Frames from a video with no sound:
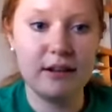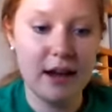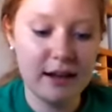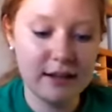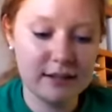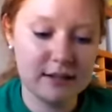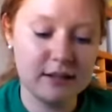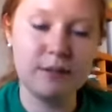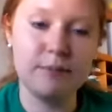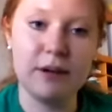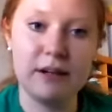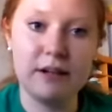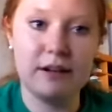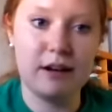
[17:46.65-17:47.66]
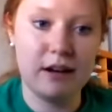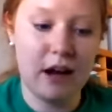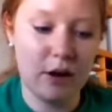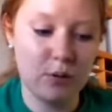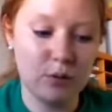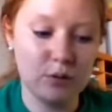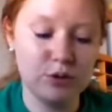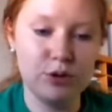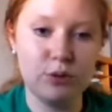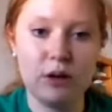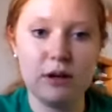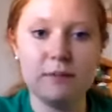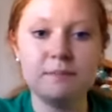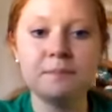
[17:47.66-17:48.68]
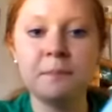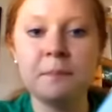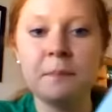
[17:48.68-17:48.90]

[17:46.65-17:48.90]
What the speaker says: next, depending on how old you are.